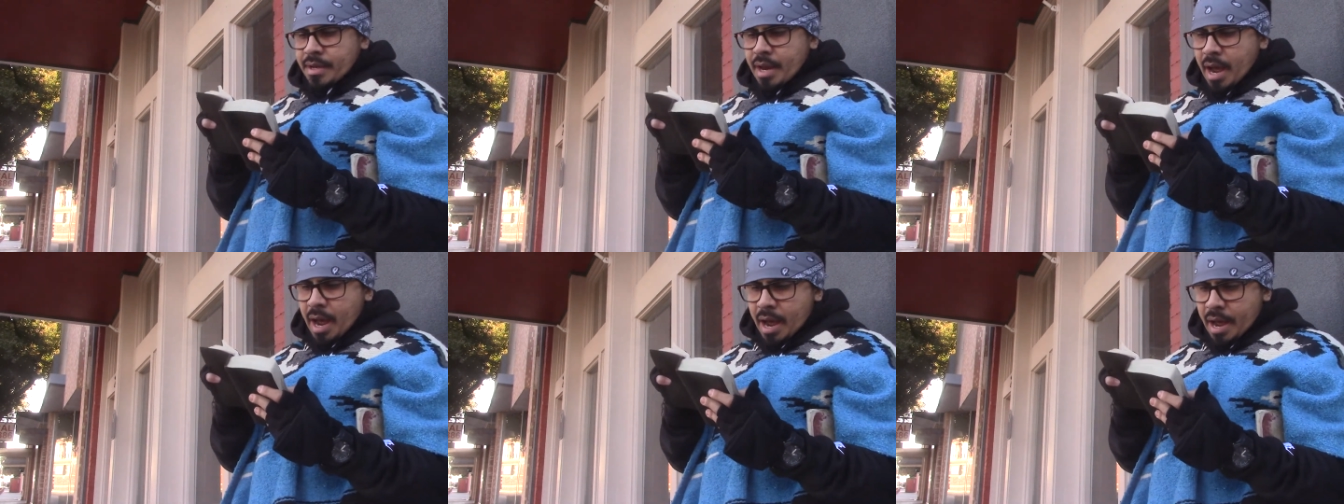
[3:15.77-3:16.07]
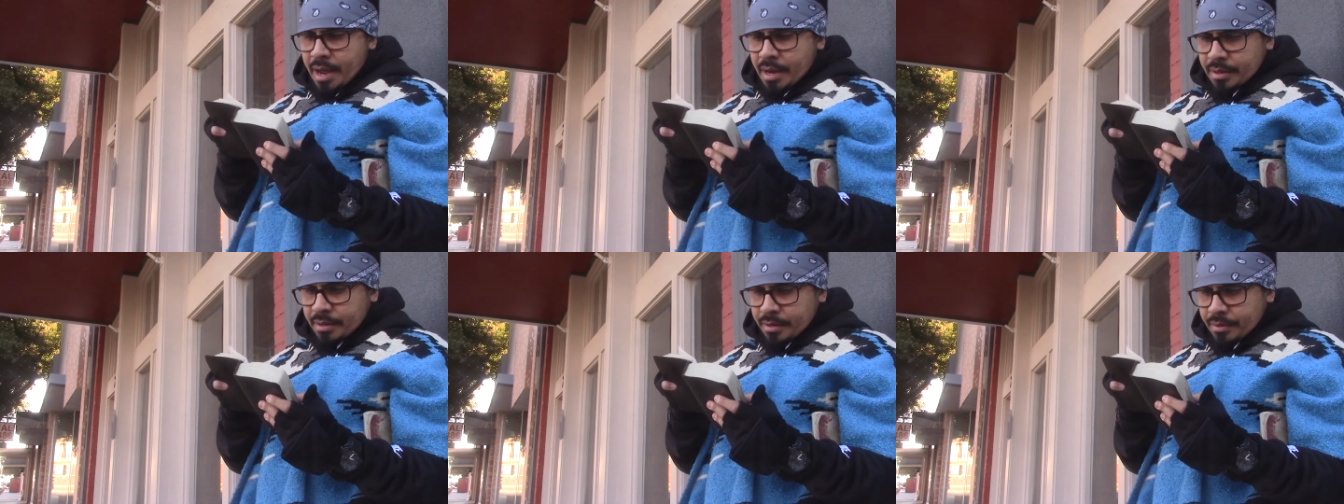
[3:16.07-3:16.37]

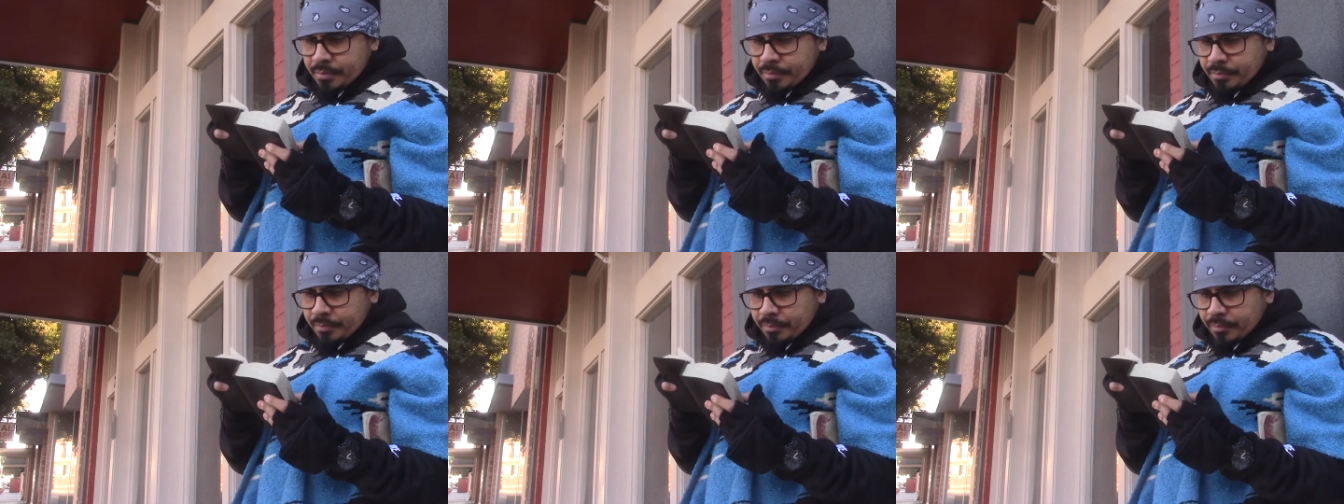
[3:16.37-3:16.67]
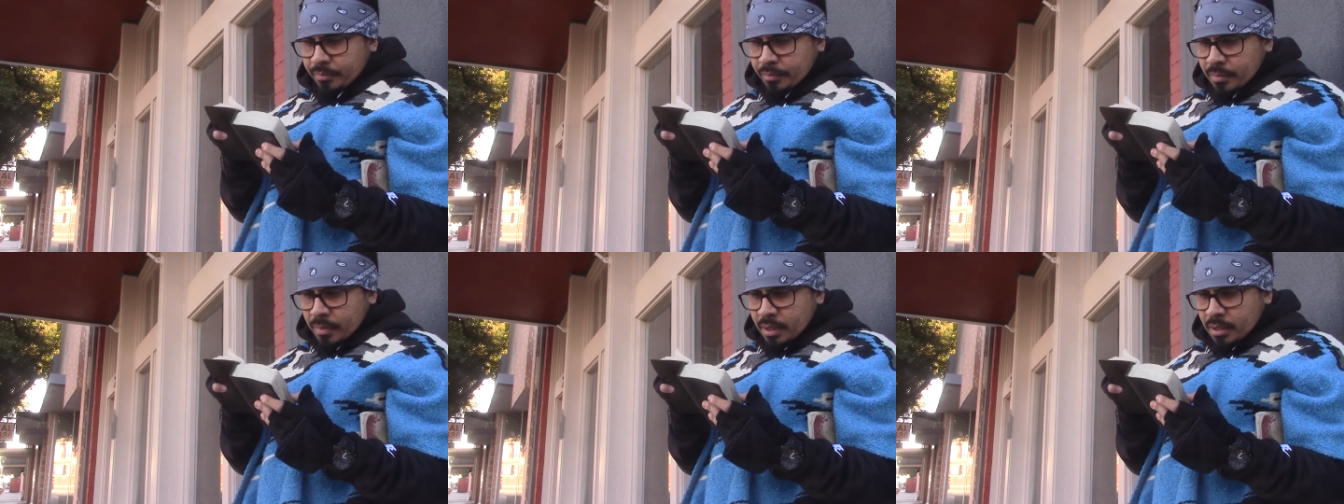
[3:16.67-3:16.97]
9,
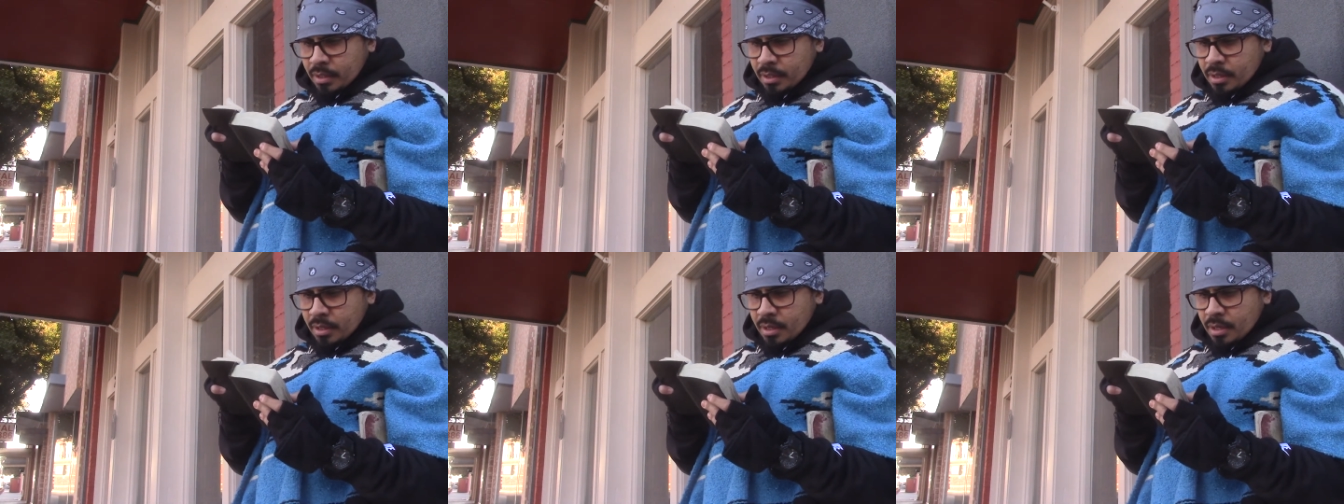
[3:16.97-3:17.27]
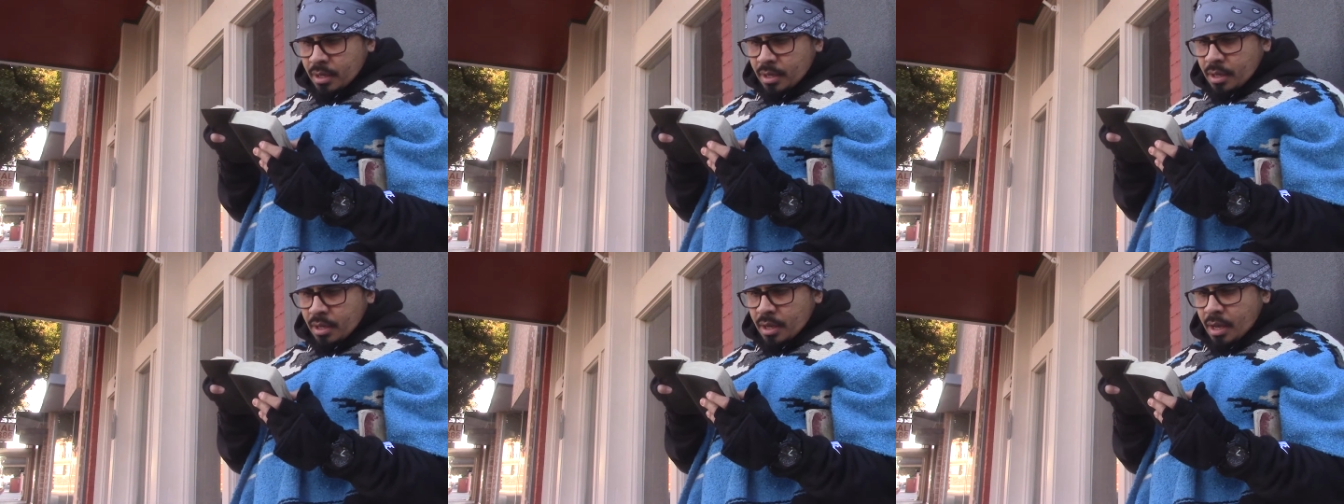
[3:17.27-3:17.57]

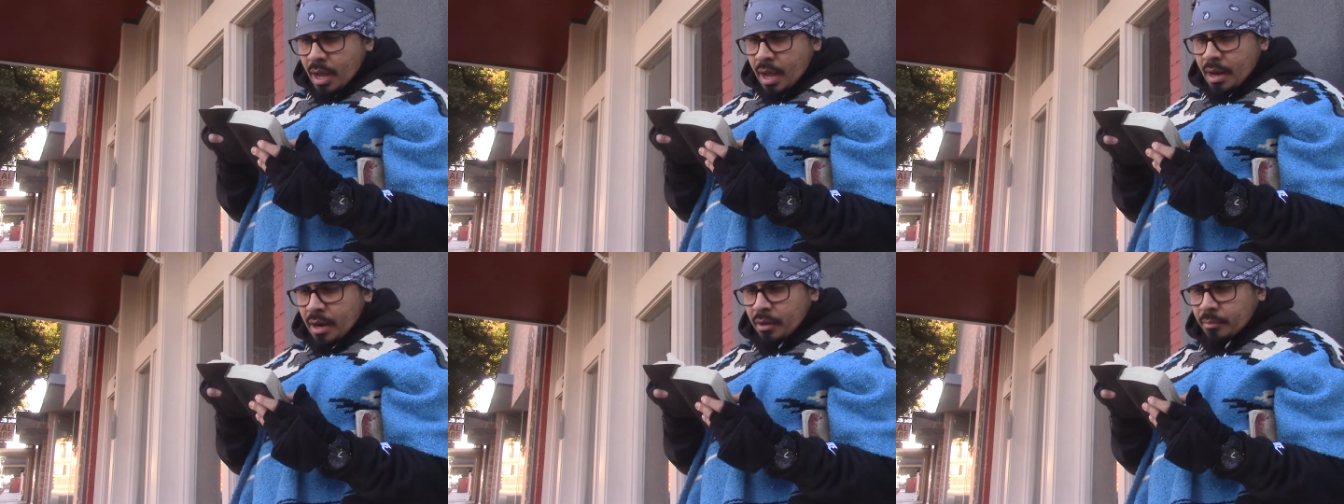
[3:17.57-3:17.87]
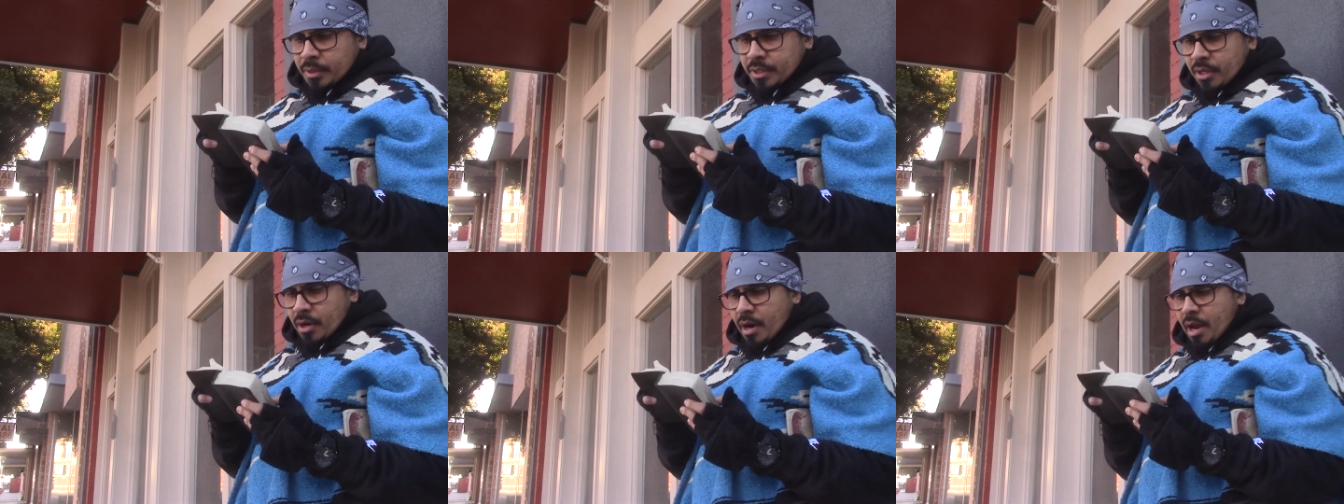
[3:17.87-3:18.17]
and I'm
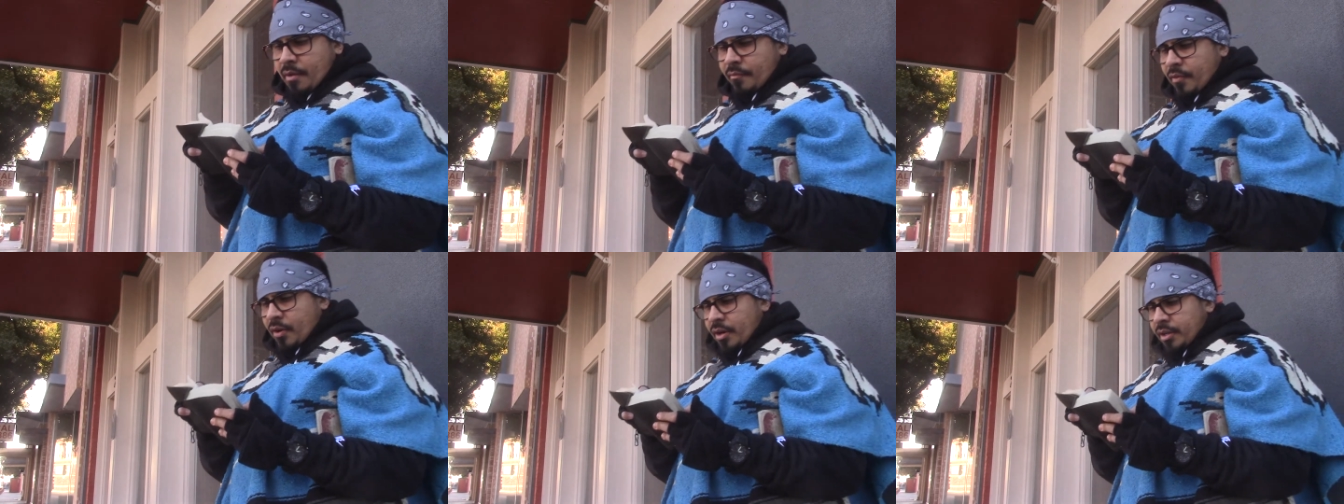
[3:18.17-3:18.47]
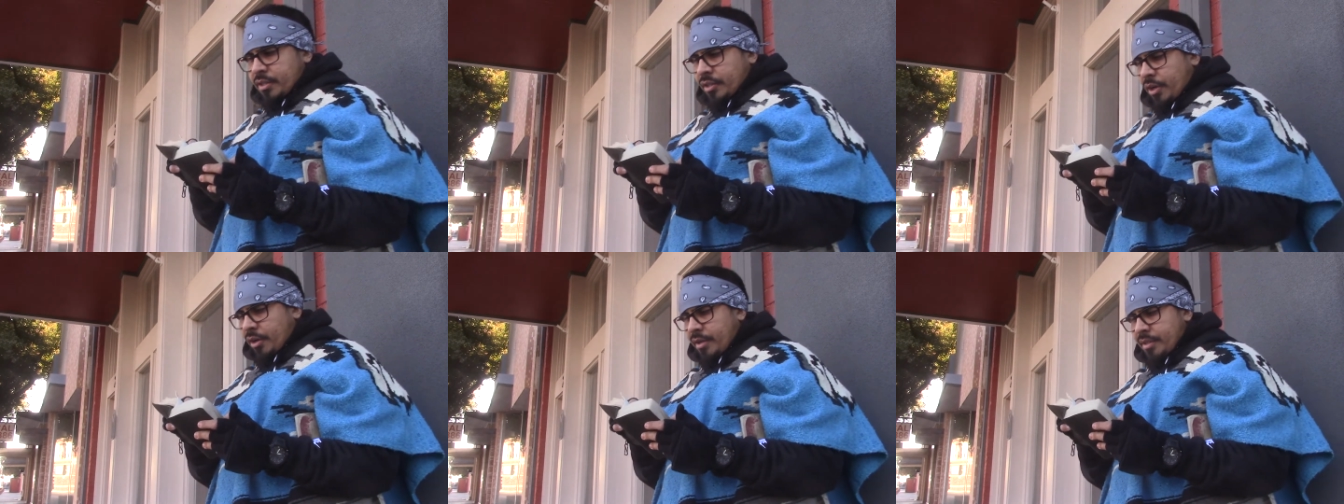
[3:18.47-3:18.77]
going to start at
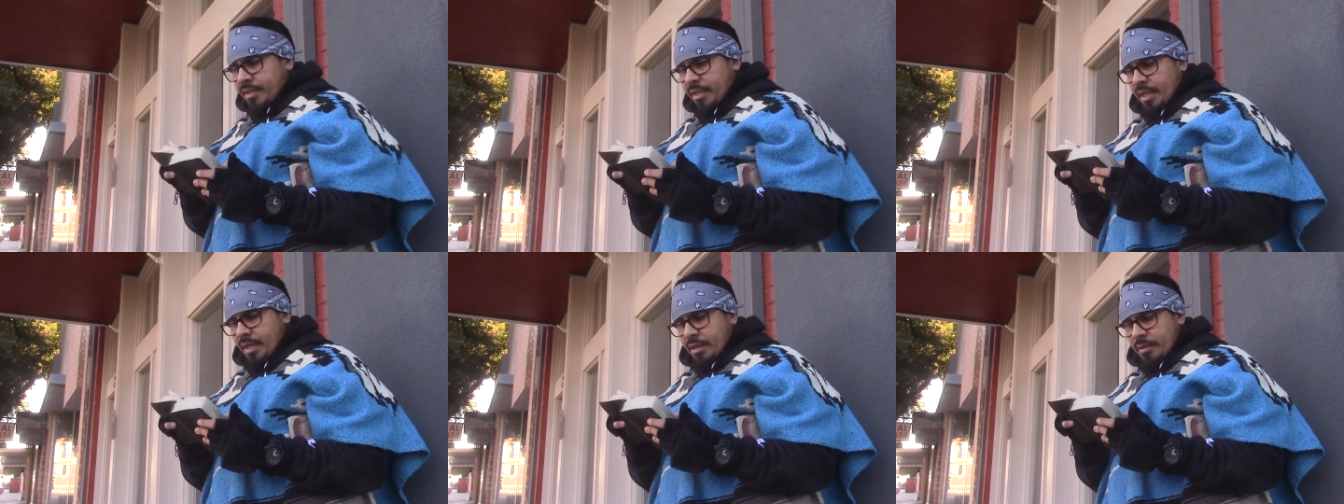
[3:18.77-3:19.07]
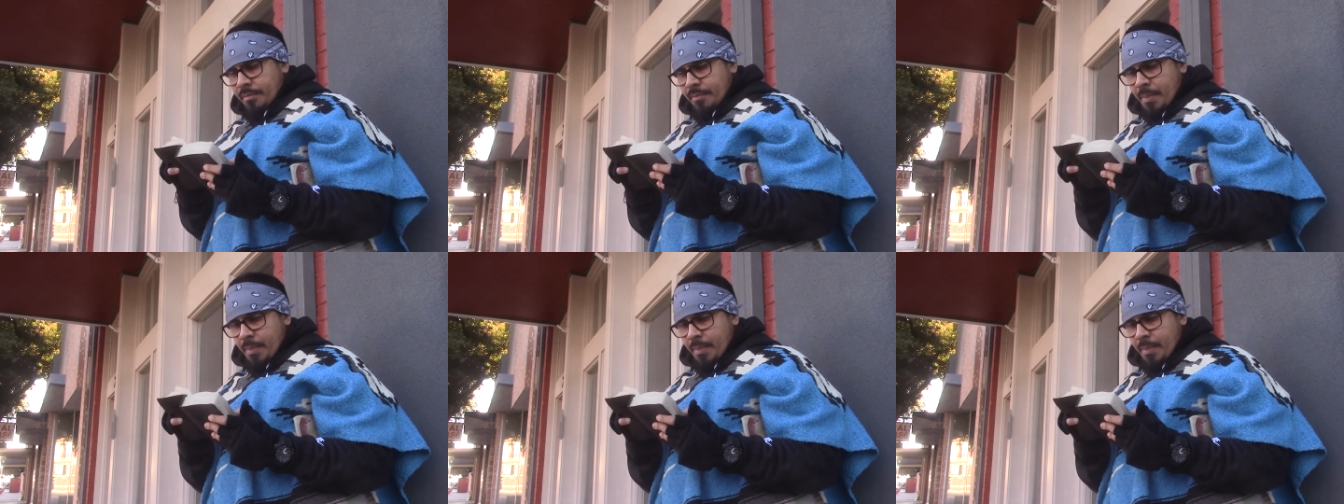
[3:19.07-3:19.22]
verse 13.